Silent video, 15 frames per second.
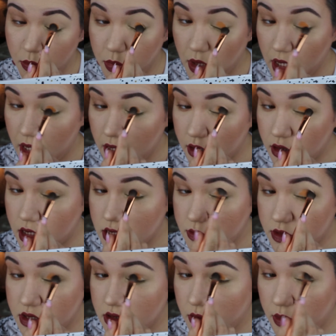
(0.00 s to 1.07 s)
but this
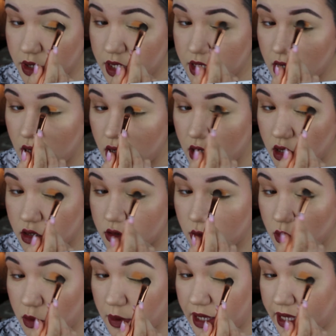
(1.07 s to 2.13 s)
one's going
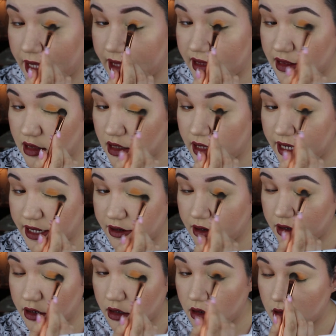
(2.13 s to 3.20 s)
on way
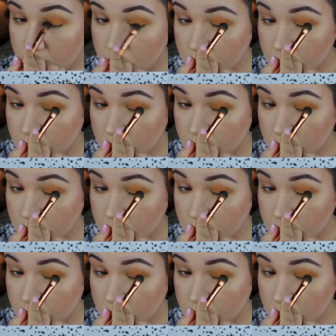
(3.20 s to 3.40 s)
lighter.